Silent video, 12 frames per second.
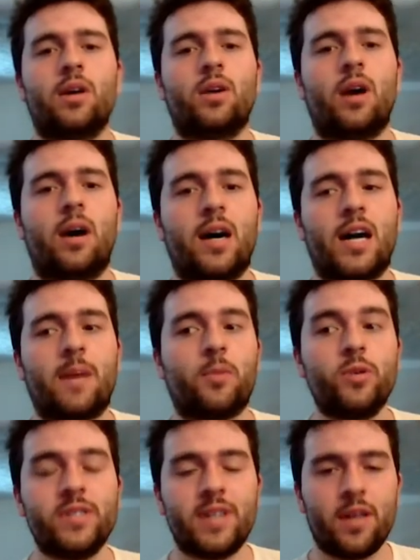who is
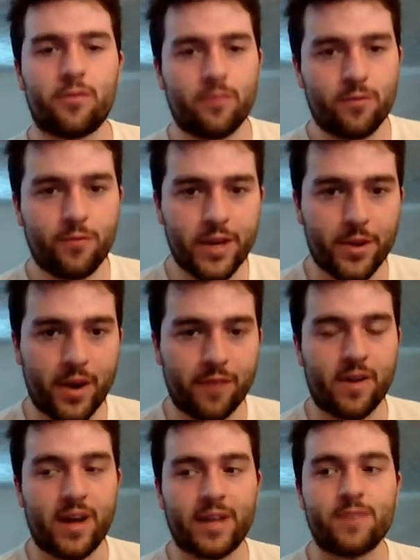another figure I
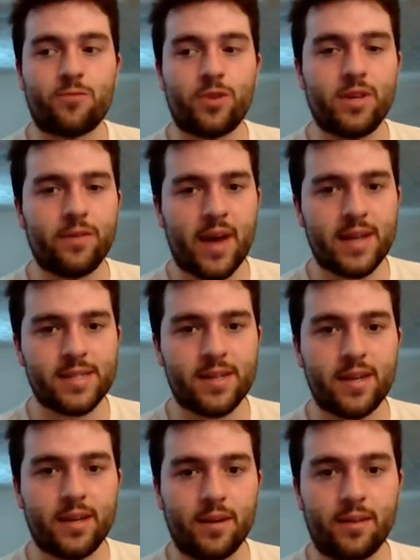find really
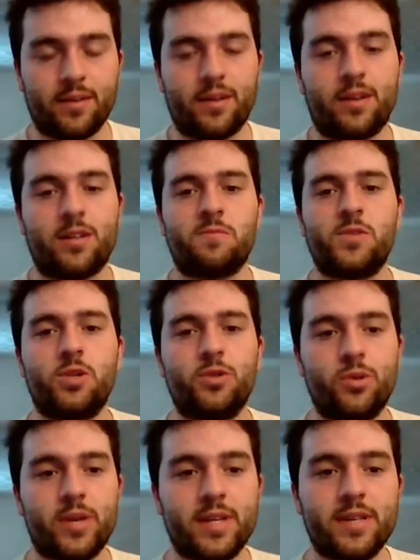fascinating due to
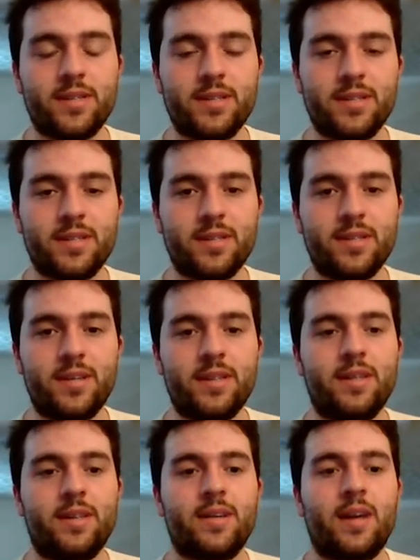his,
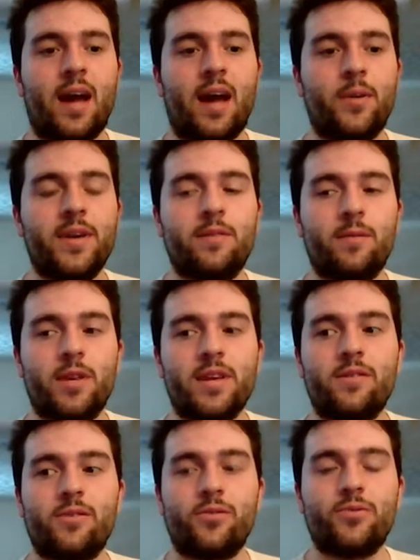how he
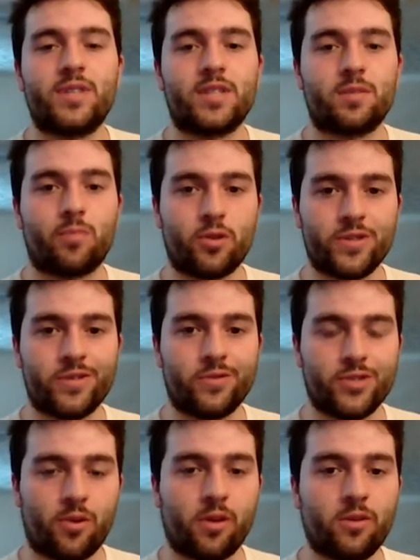used his personal
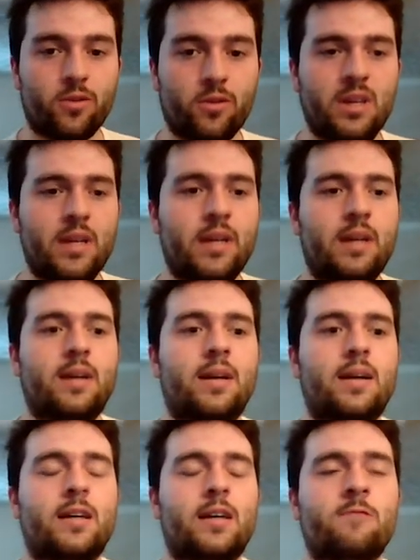struggle
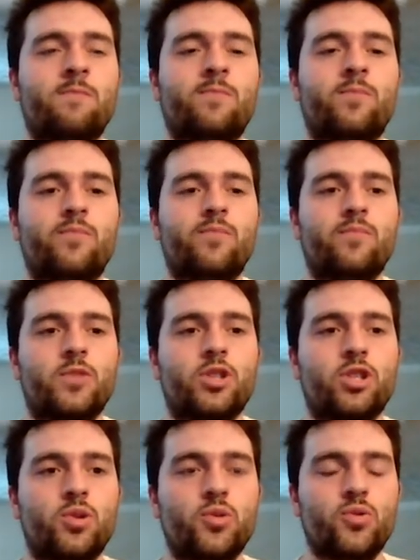
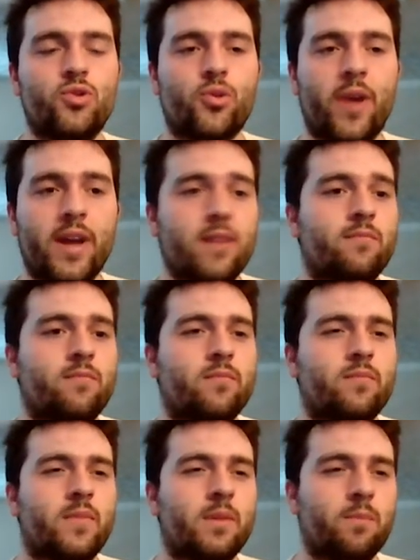to create
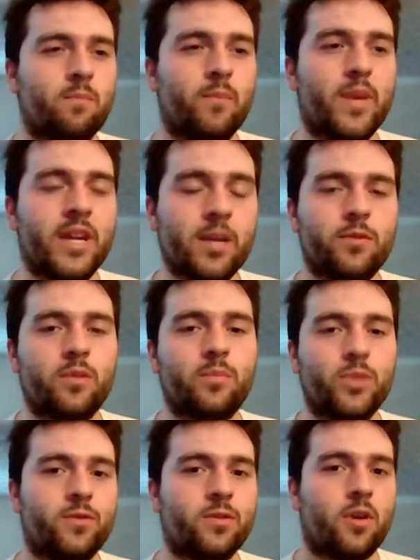meaningful and
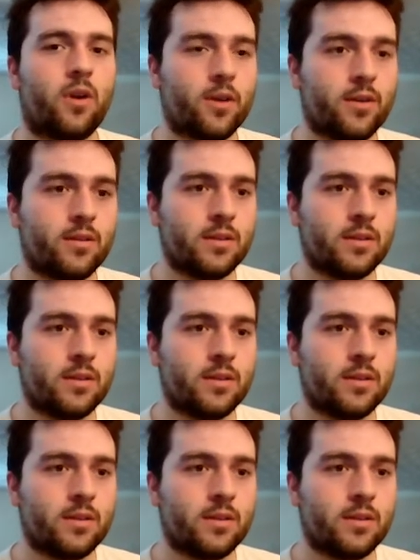beautiful art.